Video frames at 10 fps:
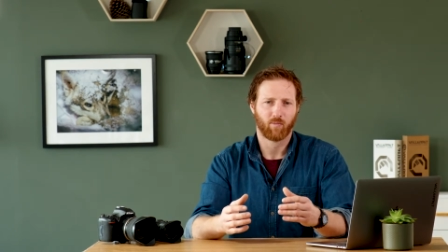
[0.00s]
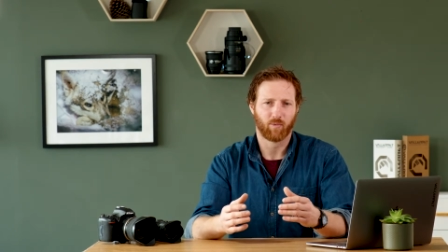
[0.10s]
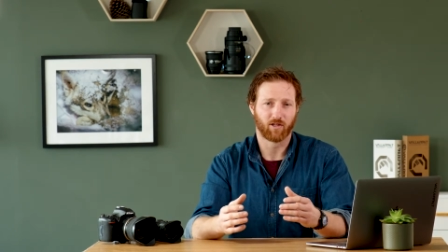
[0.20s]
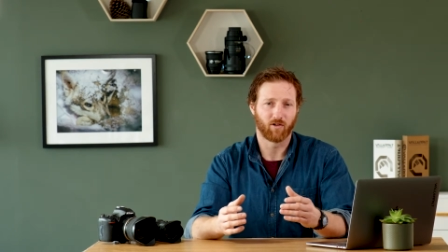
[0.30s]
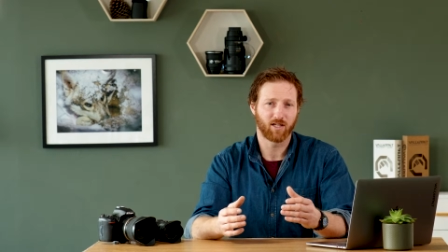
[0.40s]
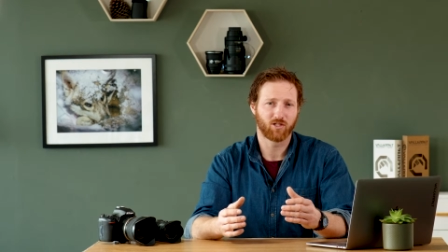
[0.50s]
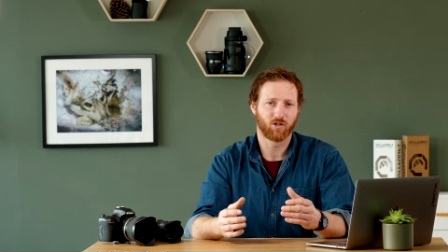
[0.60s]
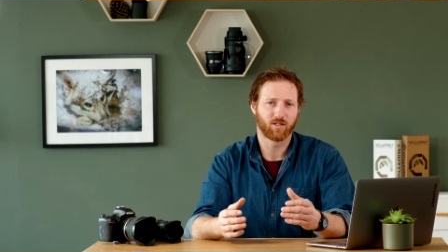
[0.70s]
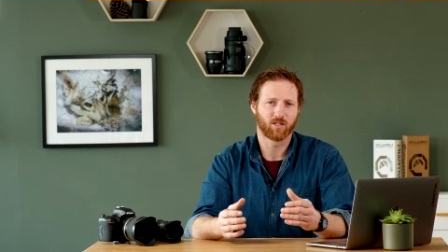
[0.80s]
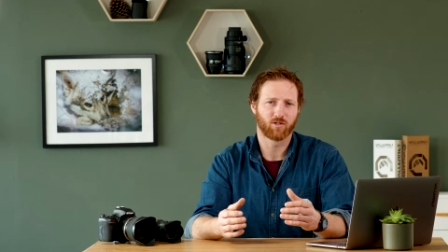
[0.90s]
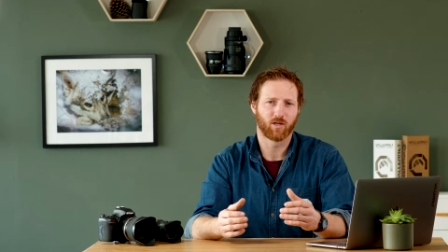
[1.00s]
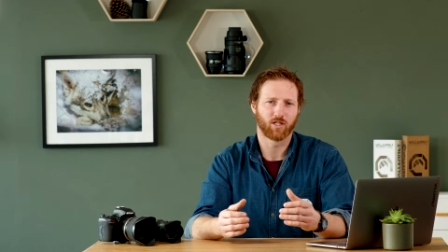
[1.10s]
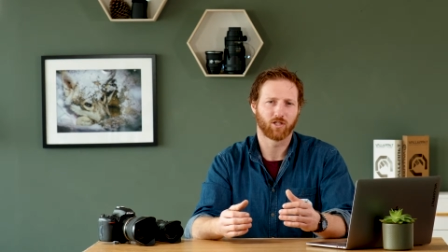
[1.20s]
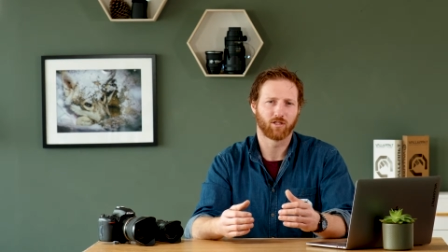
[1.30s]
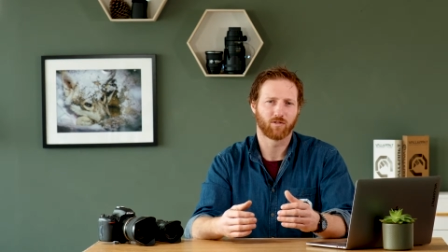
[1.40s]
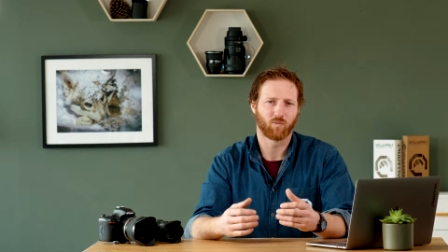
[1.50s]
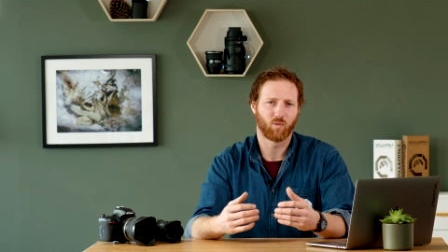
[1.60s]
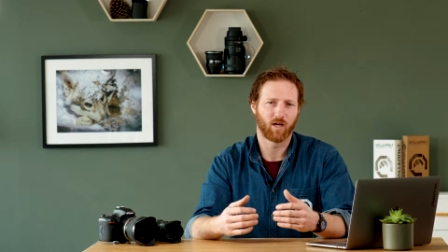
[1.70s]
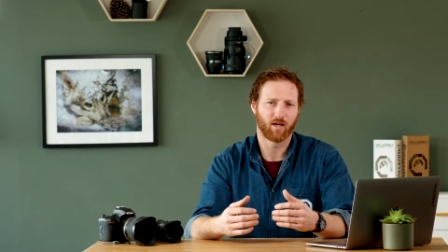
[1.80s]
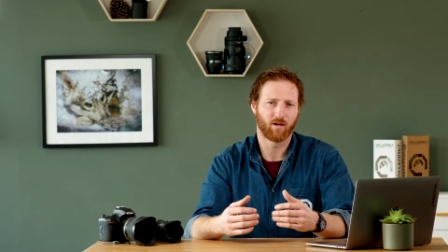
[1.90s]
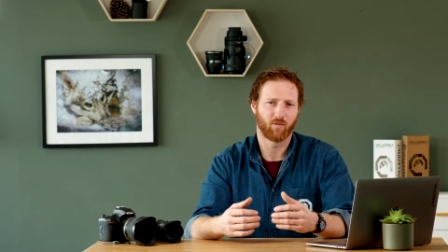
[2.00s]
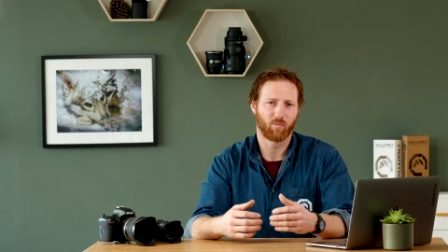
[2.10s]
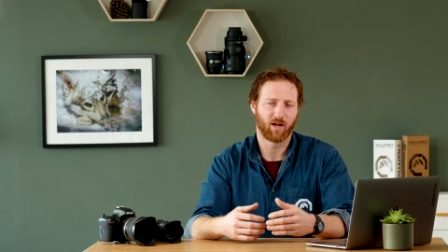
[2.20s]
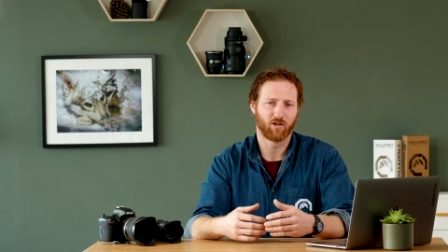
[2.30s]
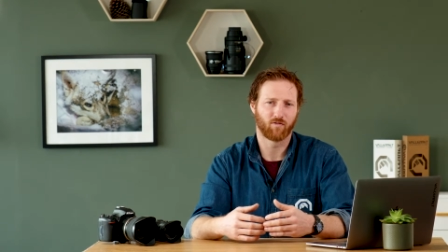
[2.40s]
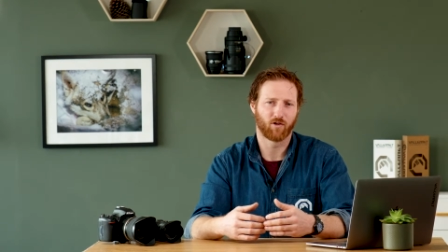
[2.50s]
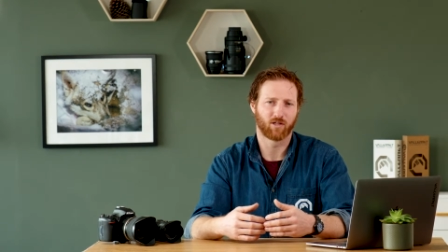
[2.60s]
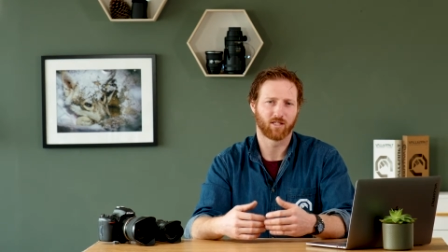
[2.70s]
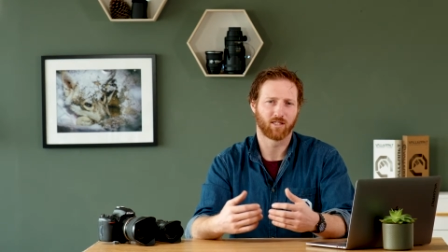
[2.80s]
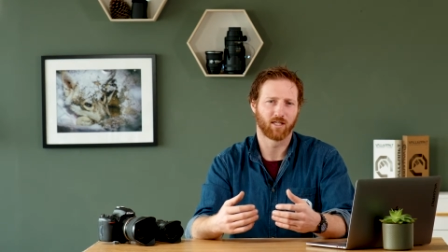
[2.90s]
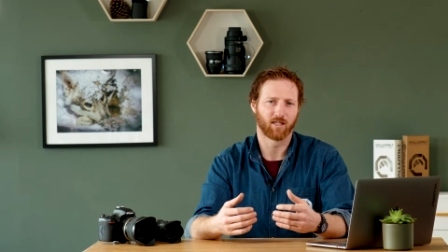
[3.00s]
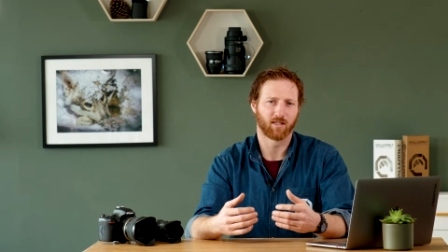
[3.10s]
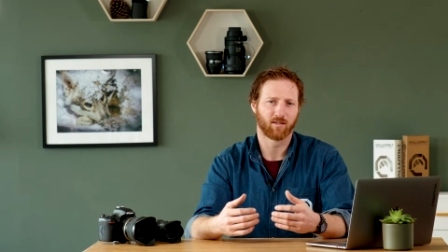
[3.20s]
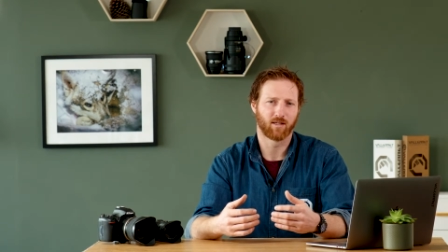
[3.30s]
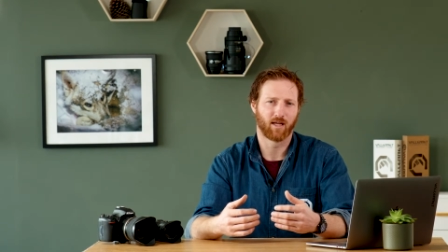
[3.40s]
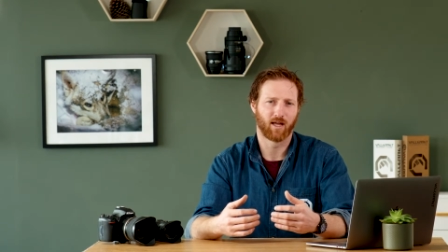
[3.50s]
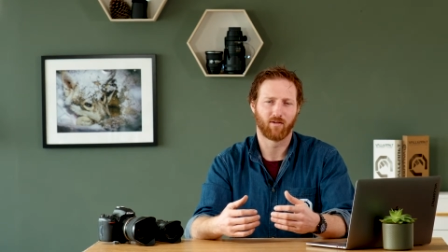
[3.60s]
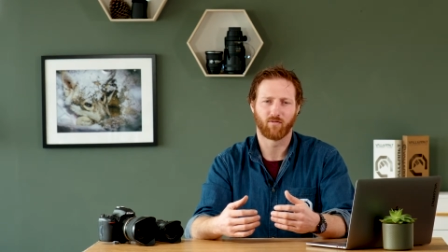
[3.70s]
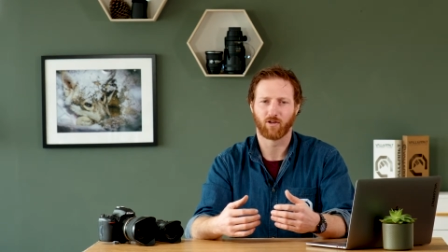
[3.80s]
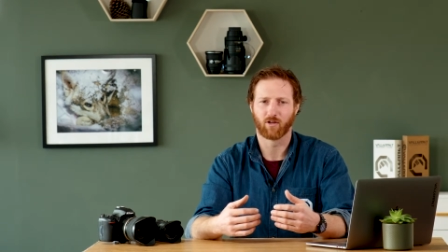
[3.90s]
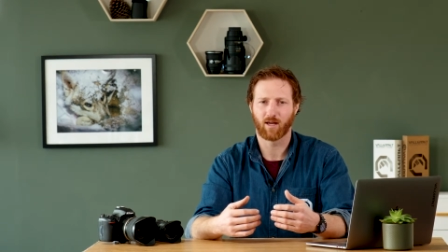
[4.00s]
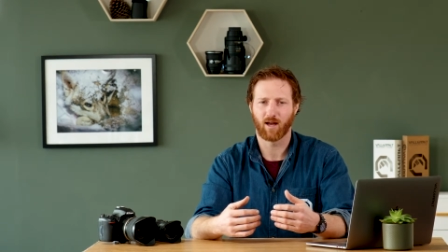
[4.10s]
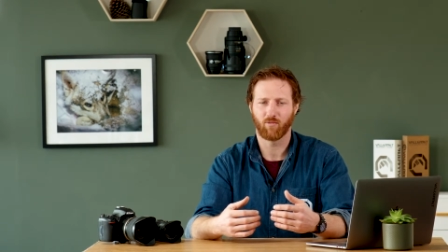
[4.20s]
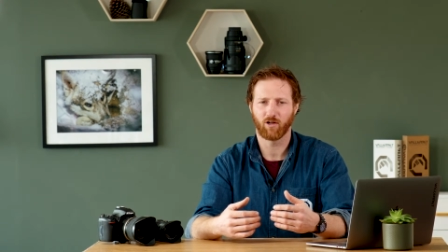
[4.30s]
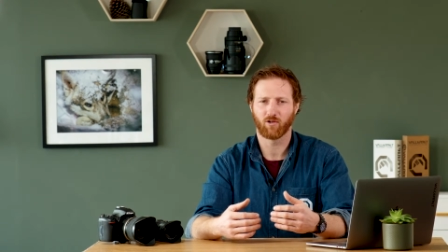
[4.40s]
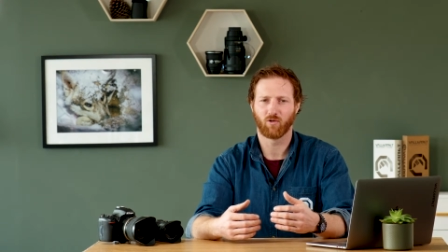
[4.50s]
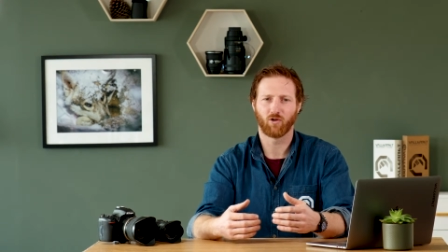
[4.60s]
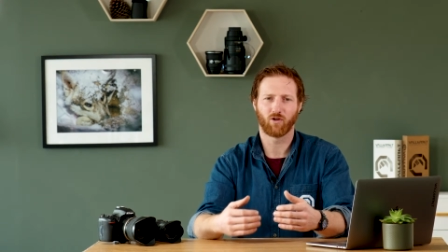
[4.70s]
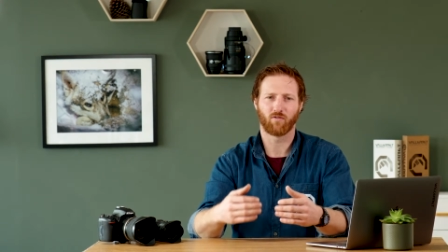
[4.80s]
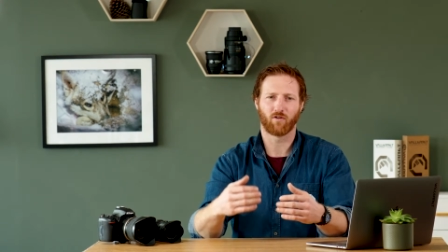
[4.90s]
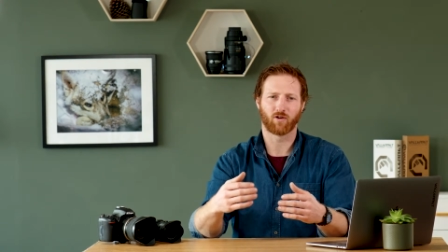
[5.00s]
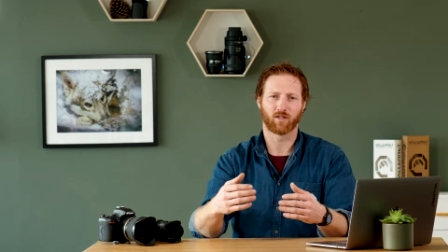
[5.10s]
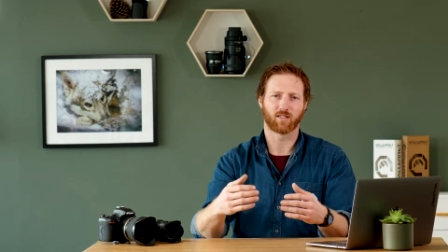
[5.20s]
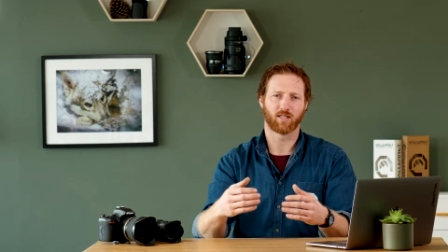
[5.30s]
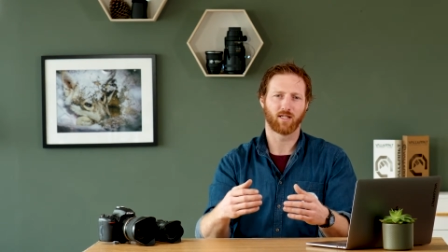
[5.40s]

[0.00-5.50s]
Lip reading: But there are certain situations when manual focus is needed. And for your camera to autofocus, it